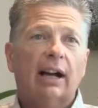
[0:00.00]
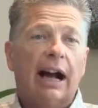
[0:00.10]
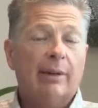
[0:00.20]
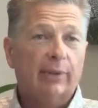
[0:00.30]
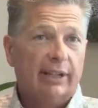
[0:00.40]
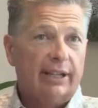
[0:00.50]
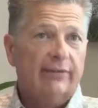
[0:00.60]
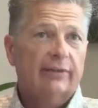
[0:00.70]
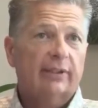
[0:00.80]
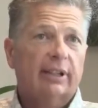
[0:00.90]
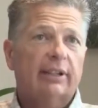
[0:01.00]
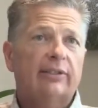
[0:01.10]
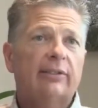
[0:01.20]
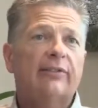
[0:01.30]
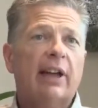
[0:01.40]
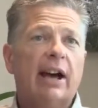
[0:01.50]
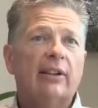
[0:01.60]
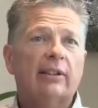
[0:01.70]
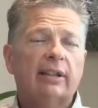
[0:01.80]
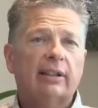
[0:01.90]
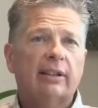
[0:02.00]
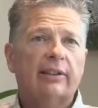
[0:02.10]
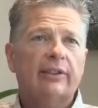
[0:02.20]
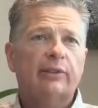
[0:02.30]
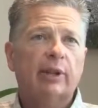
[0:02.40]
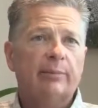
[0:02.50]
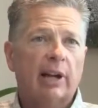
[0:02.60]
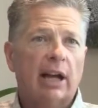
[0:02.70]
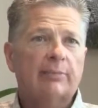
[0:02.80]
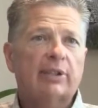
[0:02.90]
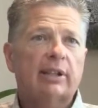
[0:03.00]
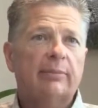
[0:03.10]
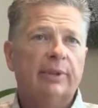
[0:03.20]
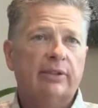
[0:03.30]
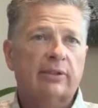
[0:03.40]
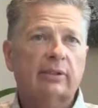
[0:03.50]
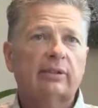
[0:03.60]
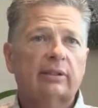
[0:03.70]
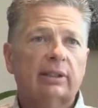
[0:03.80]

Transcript: I believe, to have found the treatment option at Beecher